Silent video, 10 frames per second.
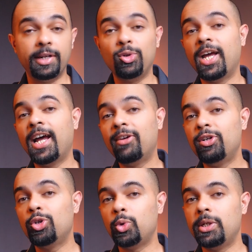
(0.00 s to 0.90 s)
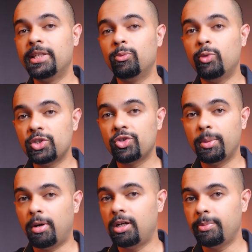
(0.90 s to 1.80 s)
but you haven't told them which
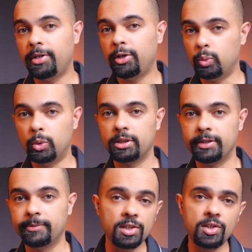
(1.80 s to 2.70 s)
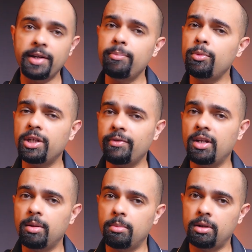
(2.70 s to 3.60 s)
department to work in. It's time to give
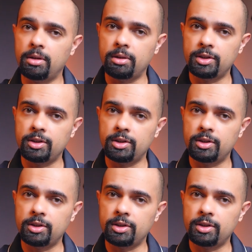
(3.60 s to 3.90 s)
them a